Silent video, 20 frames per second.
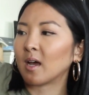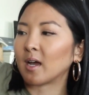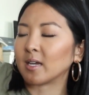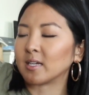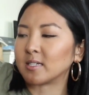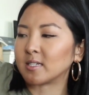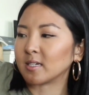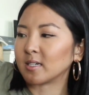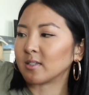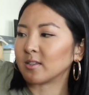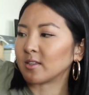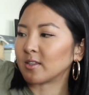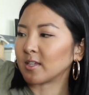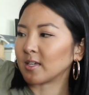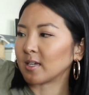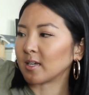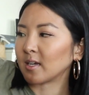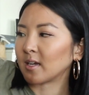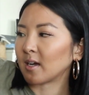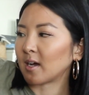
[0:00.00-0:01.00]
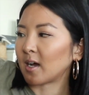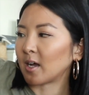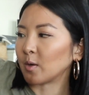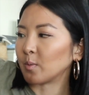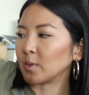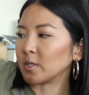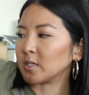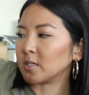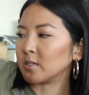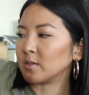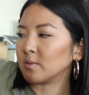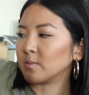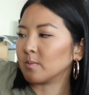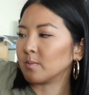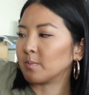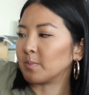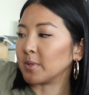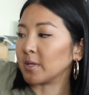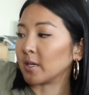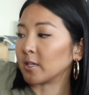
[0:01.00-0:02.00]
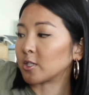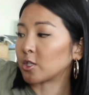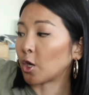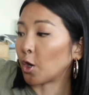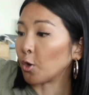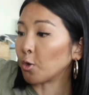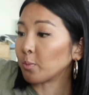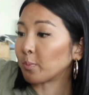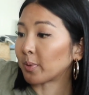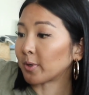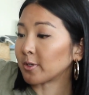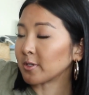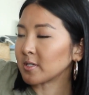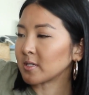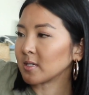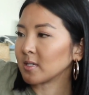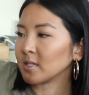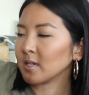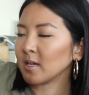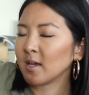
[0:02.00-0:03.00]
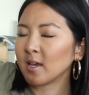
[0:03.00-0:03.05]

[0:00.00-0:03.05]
I didn't think I would be a tote person,